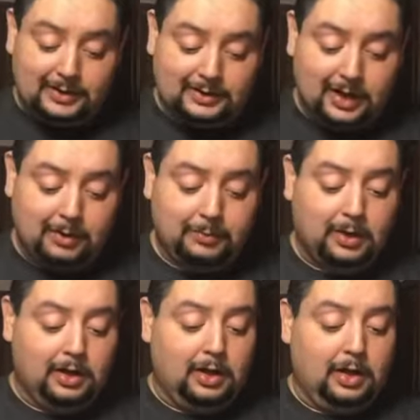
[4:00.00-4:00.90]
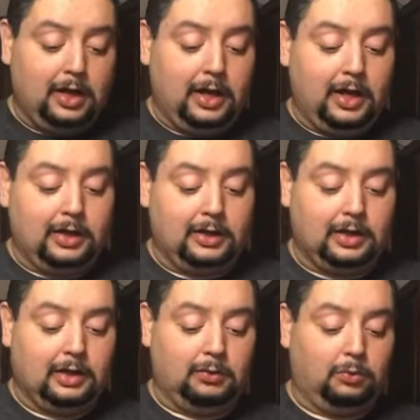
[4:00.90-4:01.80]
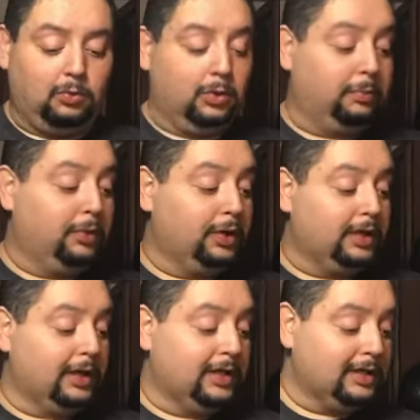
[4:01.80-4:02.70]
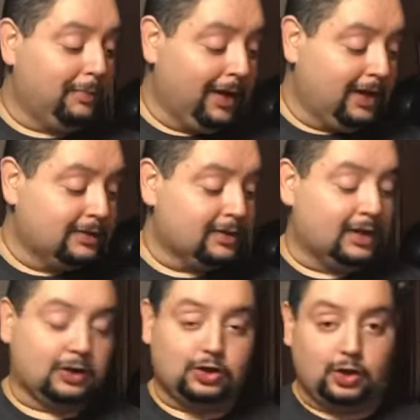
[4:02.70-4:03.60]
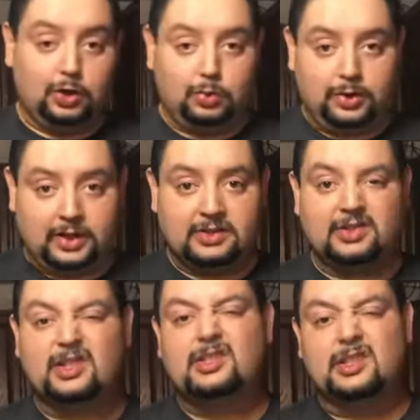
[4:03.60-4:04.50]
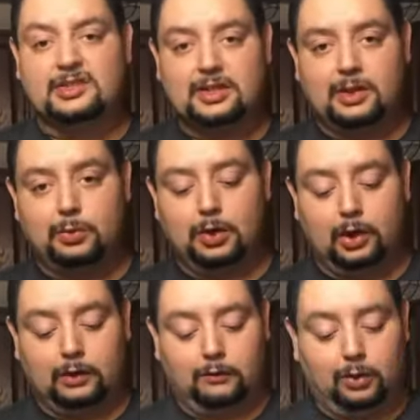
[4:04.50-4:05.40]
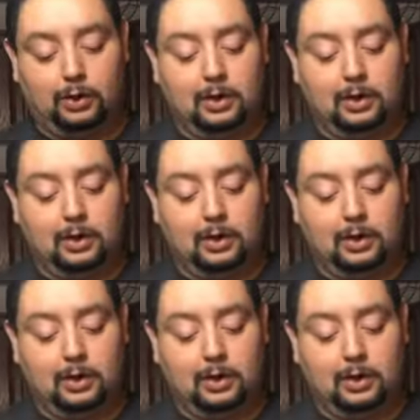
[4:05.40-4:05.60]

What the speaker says: up, and we'll put it in the pans, and I'll show you the consistency that we're looking for.